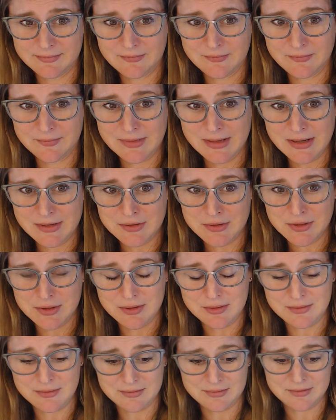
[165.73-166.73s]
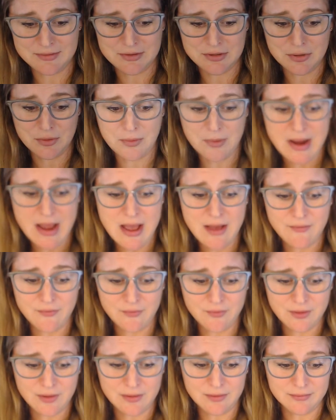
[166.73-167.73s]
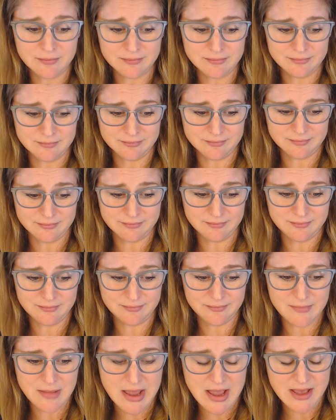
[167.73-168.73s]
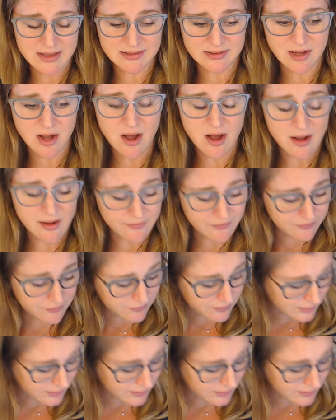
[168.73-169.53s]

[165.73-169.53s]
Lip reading: Get your giraffe mask off